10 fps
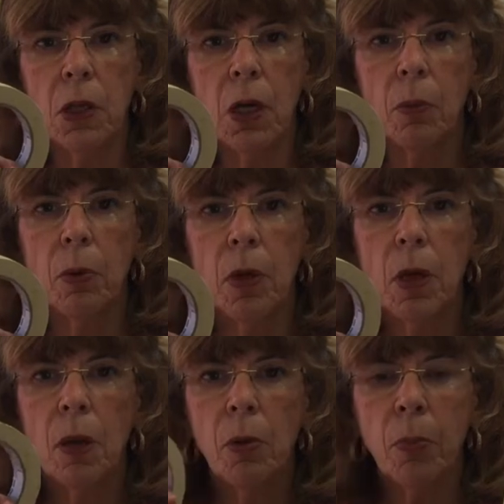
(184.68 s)
tape,
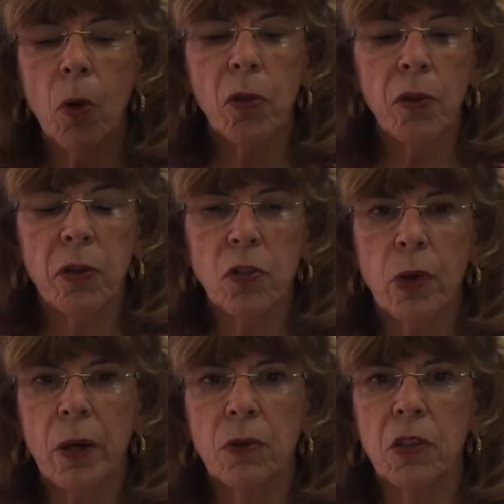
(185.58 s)
but both of these are
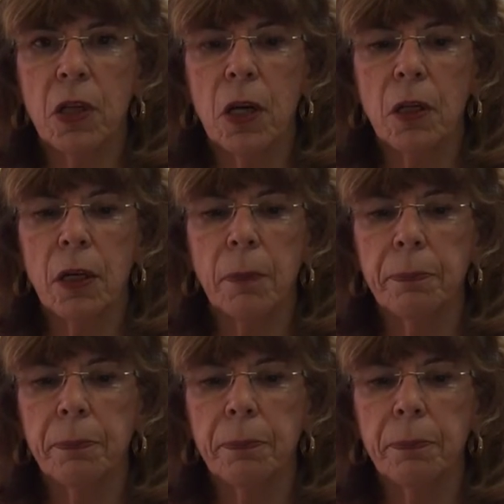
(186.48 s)
outstanding.